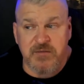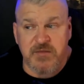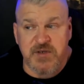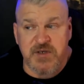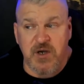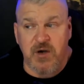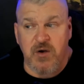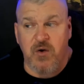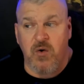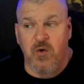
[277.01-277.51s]

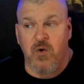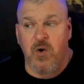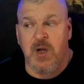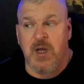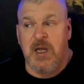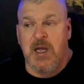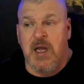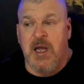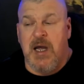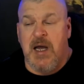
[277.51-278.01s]
So
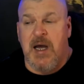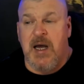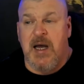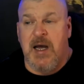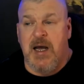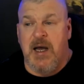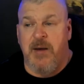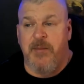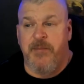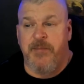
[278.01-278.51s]

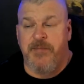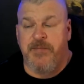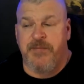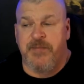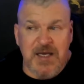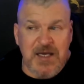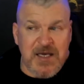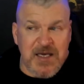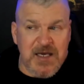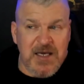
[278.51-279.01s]
um,
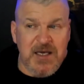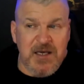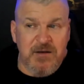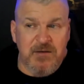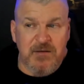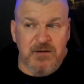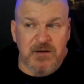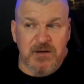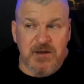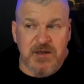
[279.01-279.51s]

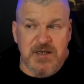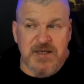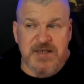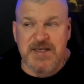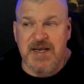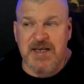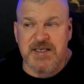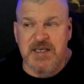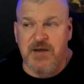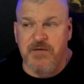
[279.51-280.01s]
he
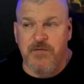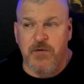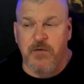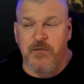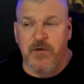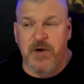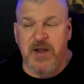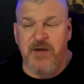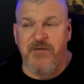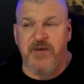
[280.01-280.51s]
is asking for
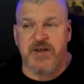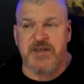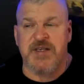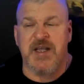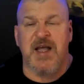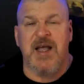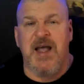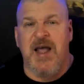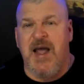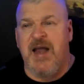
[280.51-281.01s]
forgiveness
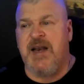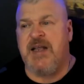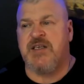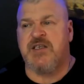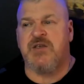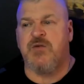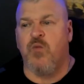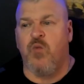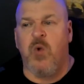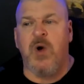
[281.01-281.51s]
and
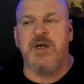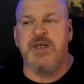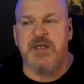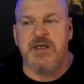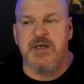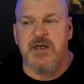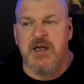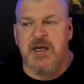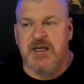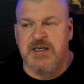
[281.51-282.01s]
has
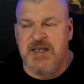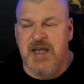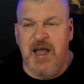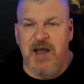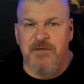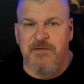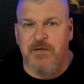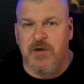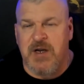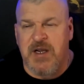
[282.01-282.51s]
wanted to
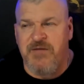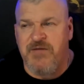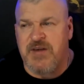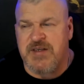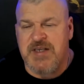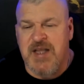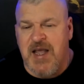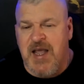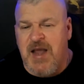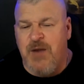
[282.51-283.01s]
have
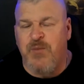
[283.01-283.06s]
forgiveness.